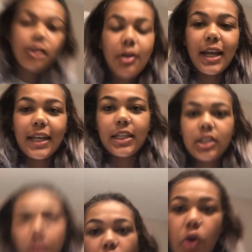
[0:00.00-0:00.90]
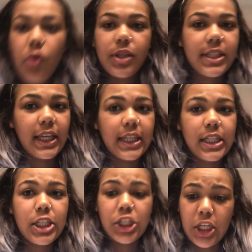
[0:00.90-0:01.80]
Okay, so this
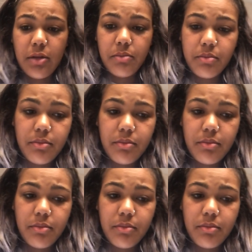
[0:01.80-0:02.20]
lighting is shit.